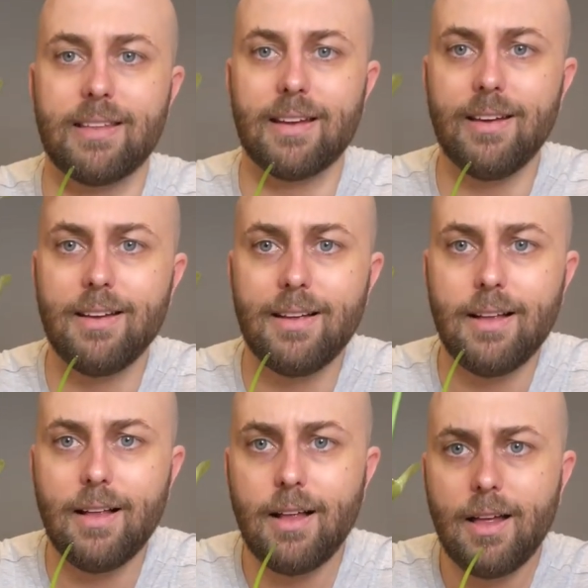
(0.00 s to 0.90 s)
there
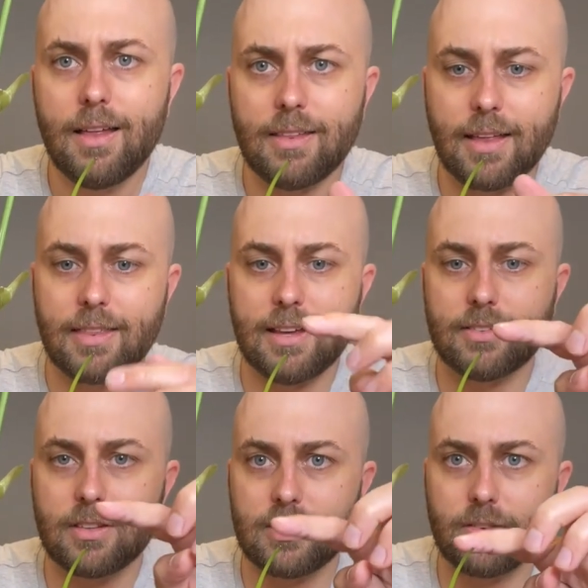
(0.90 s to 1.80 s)
that
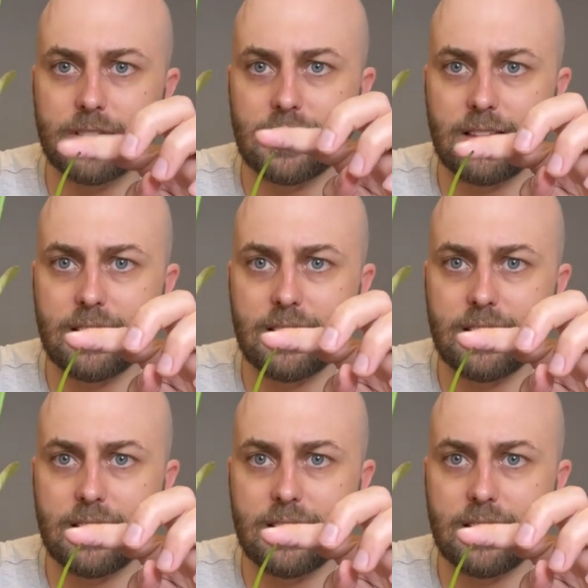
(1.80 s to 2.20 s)
there's obviously